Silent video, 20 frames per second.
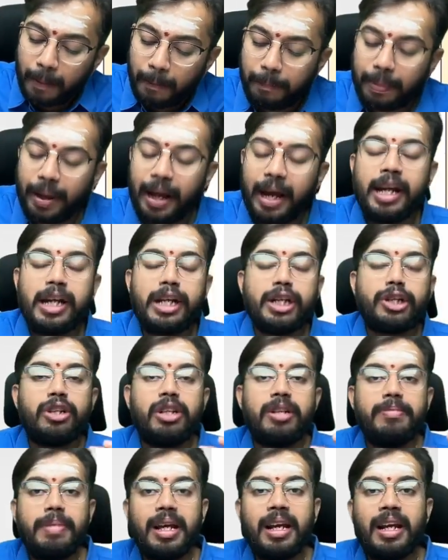Payee
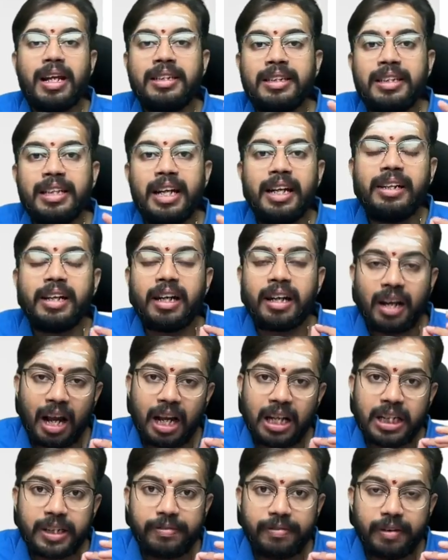should be resident
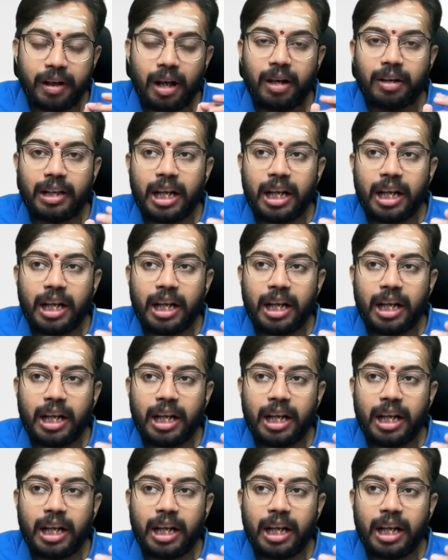transferor.